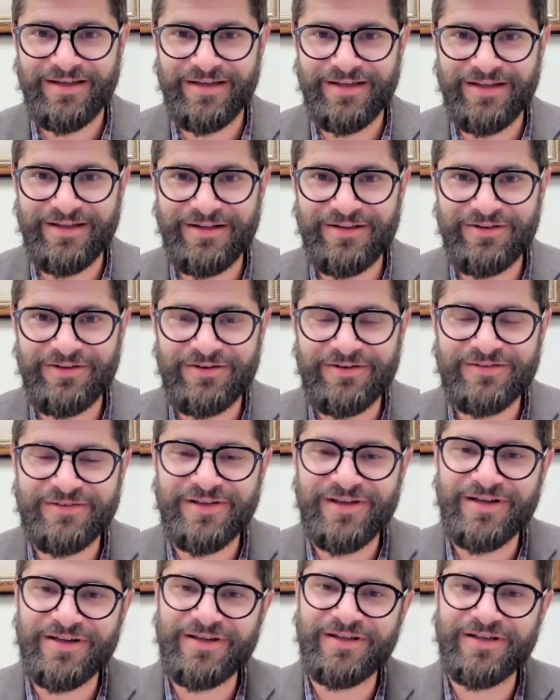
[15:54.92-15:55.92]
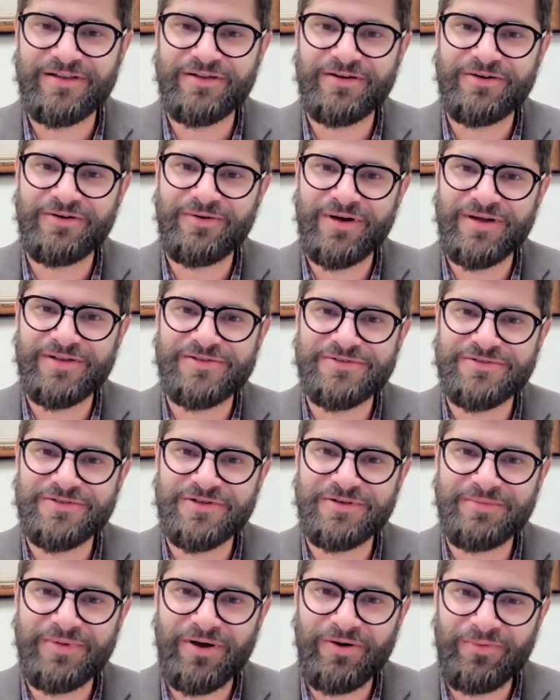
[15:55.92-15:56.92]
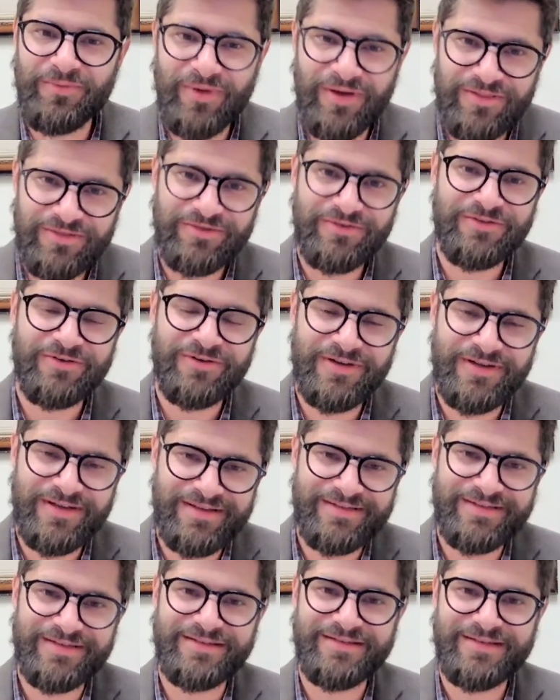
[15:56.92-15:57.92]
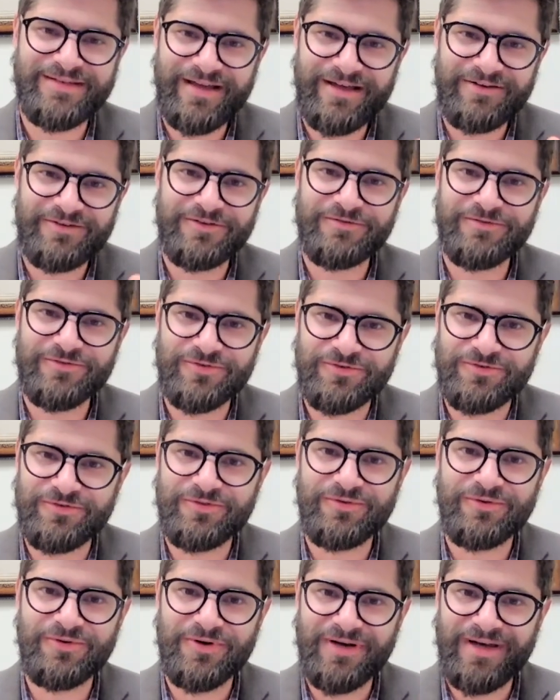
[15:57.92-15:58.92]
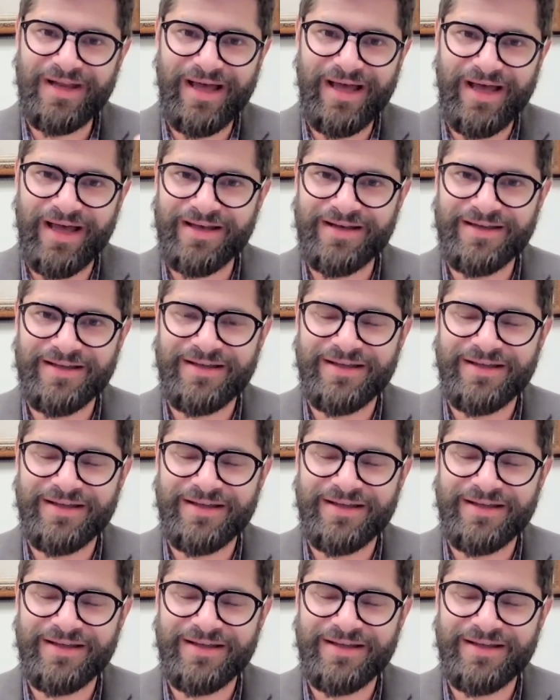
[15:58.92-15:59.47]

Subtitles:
It looks like the question about whether there is a standard of truth or not